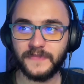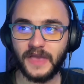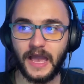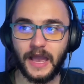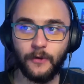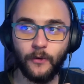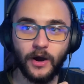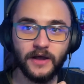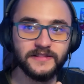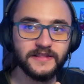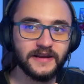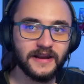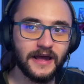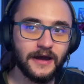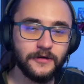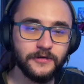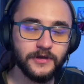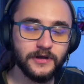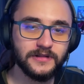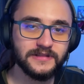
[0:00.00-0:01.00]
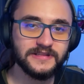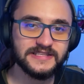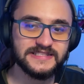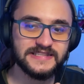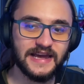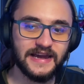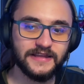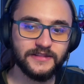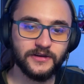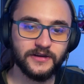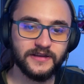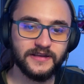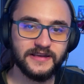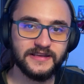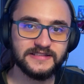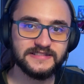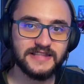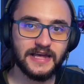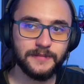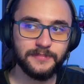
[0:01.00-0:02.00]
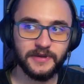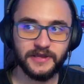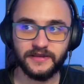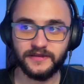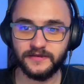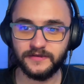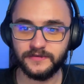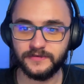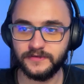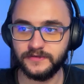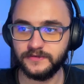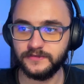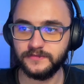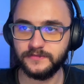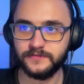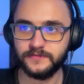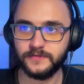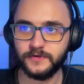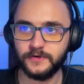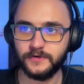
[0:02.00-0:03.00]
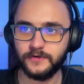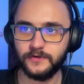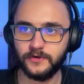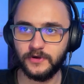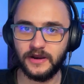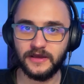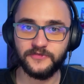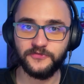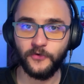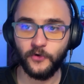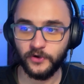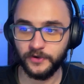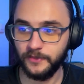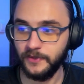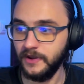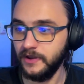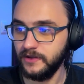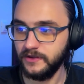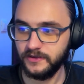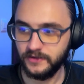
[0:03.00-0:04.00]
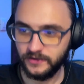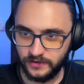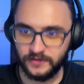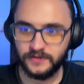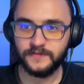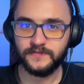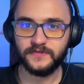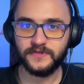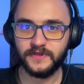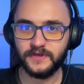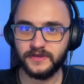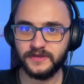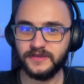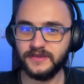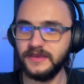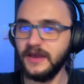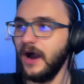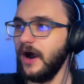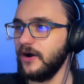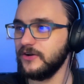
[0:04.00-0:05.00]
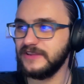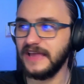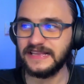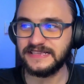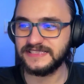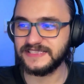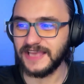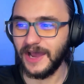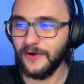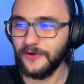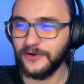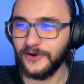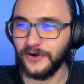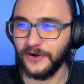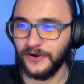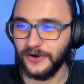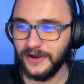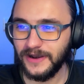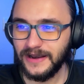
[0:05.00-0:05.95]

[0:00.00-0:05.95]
I wonder how you'll decide on his typing. Or like form. Yo, that's so cool.